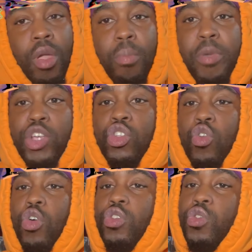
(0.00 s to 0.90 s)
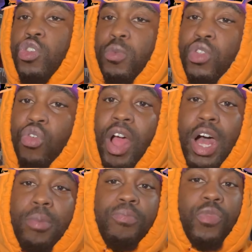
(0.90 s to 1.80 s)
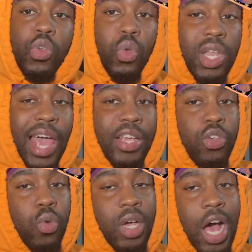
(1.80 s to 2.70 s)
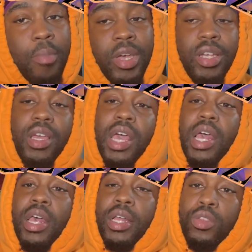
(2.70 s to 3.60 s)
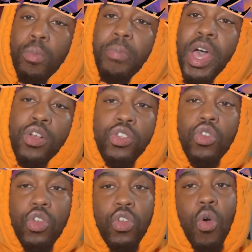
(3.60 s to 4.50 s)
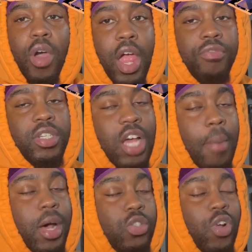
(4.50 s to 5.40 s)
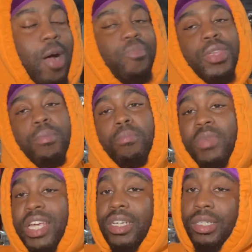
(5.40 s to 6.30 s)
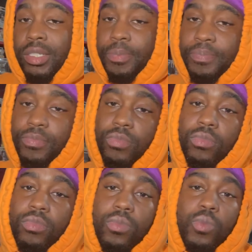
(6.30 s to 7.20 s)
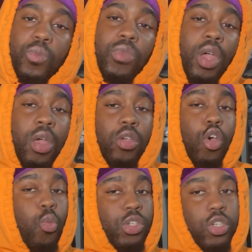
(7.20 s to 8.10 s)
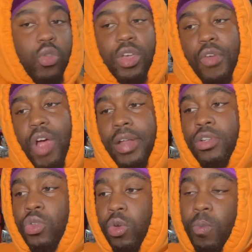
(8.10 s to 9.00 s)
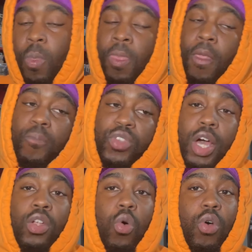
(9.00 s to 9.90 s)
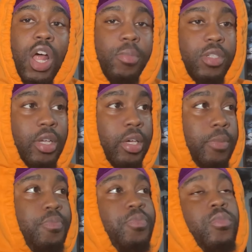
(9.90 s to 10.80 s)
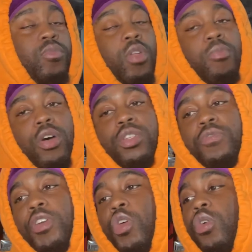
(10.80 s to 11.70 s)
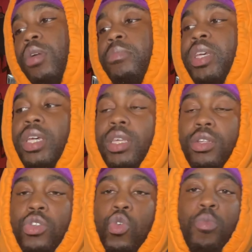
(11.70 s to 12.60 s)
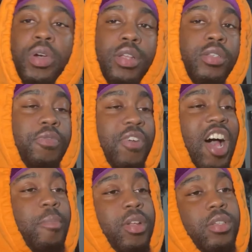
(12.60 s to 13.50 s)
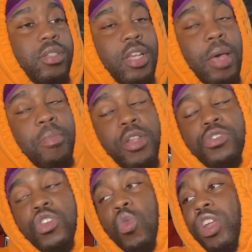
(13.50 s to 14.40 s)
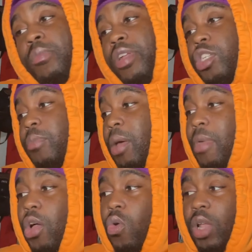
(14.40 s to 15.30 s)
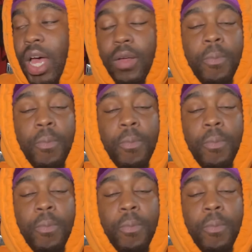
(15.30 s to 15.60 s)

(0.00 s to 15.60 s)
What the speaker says: Make sure you subscribe, you like, you comment, hit the bell so you know every time I drop immediately. Yo, we just gonna get right into it. Y'all know what I'm gonna say. Bro, this video can be either 2 minutes, 5 minutes, 10 minutes, or 20 minutes, but I'm not gonna lie.